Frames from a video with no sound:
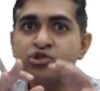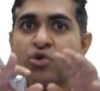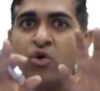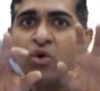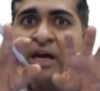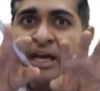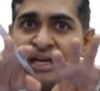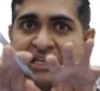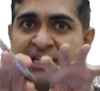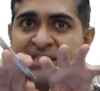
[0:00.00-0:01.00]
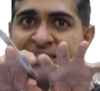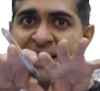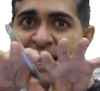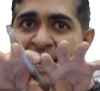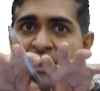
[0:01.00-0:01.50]
so it
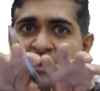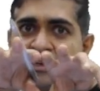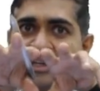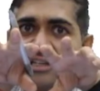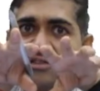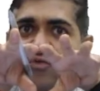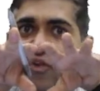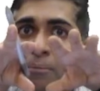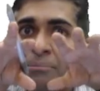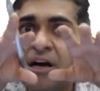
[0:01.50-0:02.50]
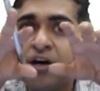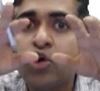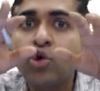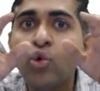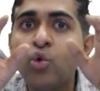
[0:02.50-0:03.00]
is forming a
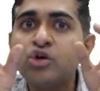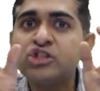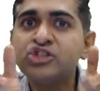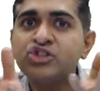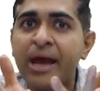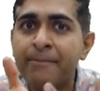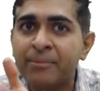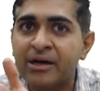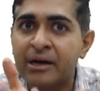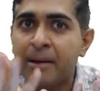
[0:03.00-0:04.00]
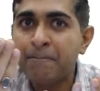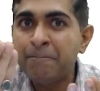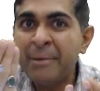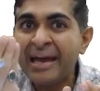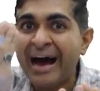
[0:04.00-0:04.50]
closed chamber
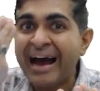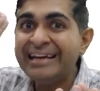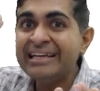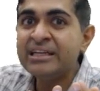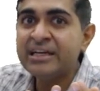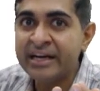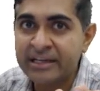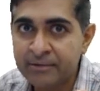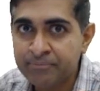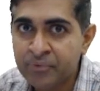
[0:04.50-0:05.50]
behind it.